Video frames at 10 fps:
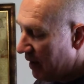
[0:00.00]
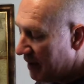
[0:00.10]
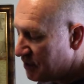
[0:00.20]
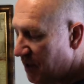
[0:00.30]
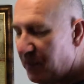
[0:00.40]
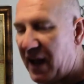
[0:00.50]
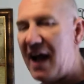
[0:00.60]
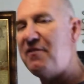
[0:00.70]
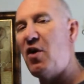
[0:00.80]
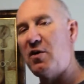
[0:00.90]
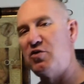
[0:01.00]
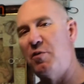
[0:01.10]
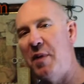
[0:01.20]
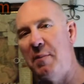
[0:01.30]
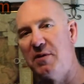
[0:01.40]
it's something I've noticed
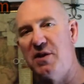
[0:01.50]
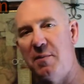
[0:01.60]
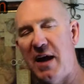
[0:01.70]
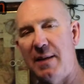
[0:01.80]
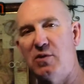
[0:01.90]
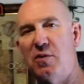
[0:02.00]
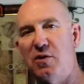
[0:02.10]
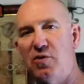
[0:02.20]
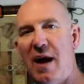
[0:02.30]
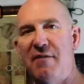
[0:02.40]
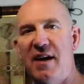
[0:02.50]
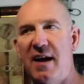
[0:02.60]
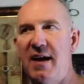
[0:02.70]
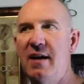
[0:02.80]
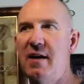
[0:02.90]
with people sometimes when they're driving
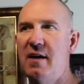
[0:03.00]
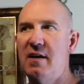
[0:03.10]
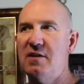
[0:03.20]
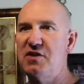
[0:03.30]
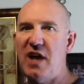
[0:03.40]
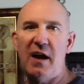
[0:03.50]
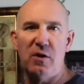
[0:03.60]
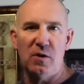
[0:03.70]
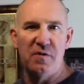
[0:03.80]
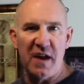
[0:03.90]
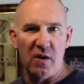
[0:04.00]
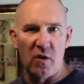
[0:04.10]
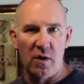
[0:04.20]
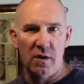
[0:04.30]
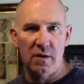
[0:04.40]
a standard
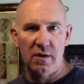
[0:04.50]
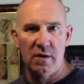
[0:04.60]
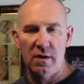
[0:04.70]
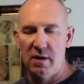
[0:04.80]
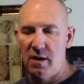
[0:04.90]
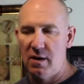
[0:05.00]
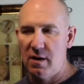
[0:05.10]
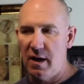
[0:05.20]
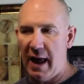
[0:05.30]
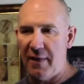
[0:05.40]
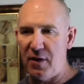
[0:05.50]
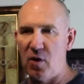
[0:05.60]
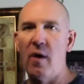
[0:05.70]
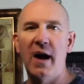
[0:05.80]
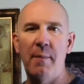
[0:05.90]
vehicle and they're
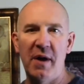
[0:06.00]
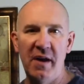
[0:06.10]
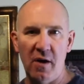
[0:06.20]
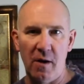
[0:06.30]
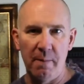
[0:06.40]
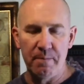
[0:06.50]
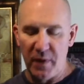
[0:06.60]
going up a hill.